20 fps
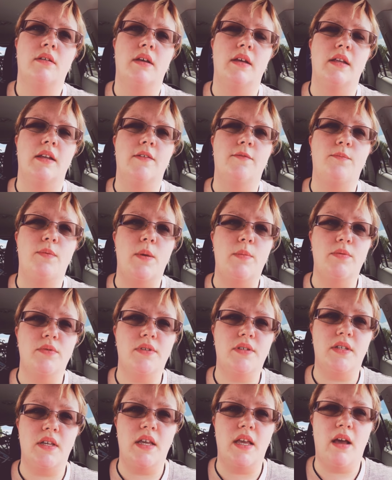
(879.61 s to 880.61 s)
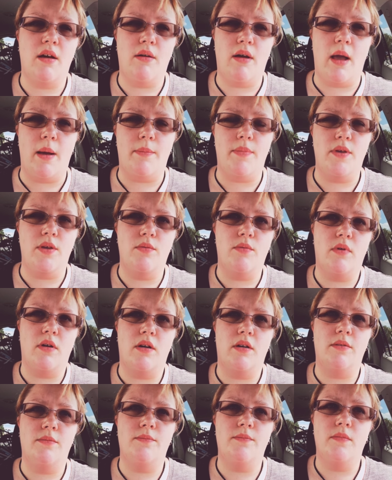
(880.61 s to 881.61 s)
And if people see how happy you
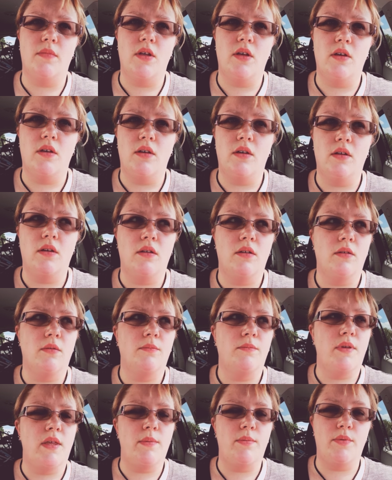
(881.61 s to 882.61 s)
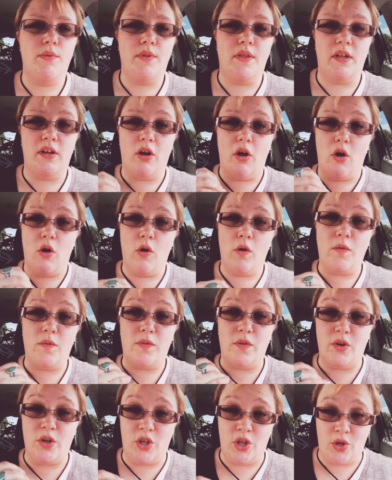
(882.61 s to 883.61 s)
are, people that are
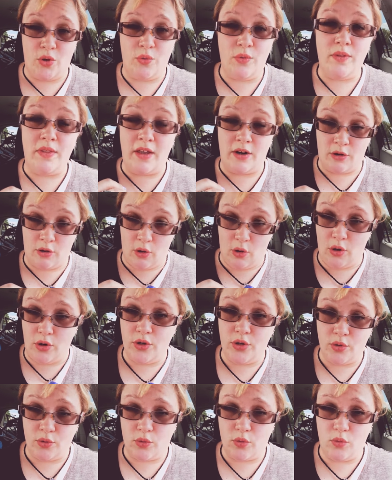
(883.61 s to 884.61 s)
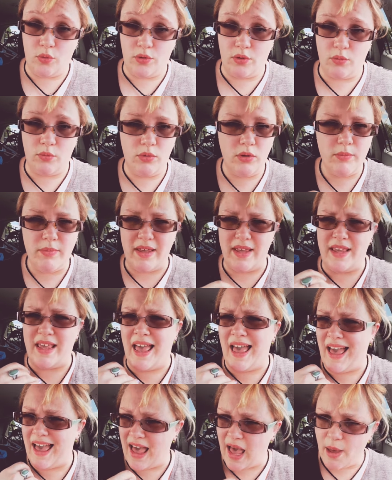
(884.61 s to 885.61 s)
for you and that are on your corner will be
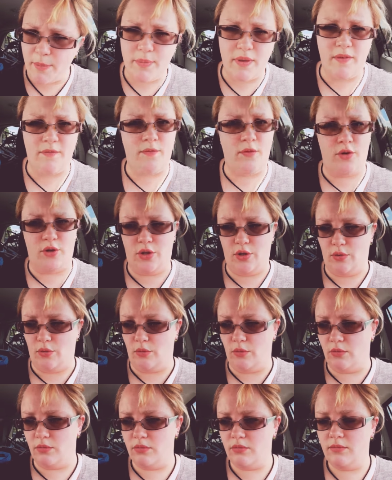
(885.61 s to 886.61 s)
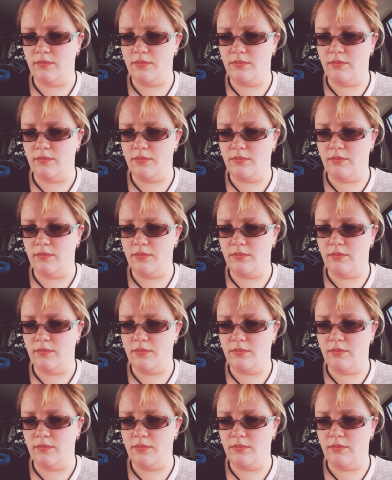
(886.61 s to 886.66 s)
happy for you.